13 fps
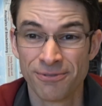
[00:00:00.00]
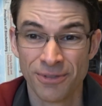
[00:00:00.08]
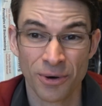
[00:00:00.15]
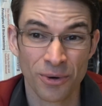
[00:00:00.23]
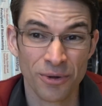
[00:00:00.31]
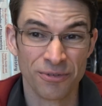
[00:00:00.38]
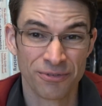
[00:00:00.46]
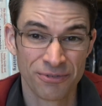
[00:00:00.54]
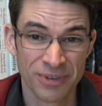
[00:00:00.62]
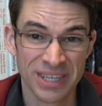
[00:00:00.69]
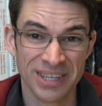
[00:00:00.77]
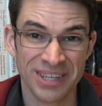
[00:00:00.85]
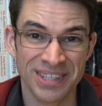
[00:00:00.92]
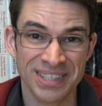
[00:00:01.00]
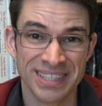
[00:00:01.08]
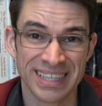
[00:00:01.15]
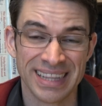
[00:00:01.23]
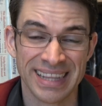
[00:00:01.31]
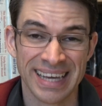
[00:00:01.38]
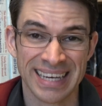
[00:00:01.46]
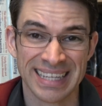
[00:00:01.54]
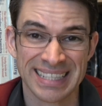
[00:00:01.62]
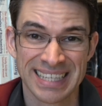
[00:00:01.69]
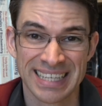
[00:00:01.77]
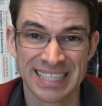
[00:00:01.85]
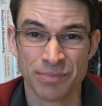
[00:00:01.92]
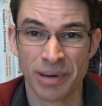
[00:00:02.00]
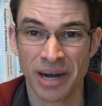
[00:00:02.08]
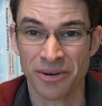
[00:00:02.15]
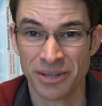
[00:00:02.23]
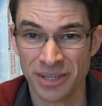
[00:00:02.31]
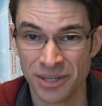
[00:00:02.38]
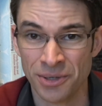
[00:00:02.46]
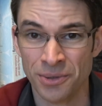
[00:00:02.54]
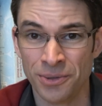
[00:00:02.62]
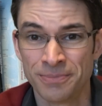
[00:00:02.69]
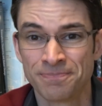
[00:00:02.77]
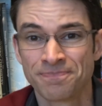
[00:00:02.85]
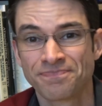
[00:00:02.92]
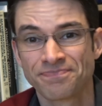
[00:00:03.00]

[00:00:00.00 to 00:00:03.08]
the whole field than it says about you.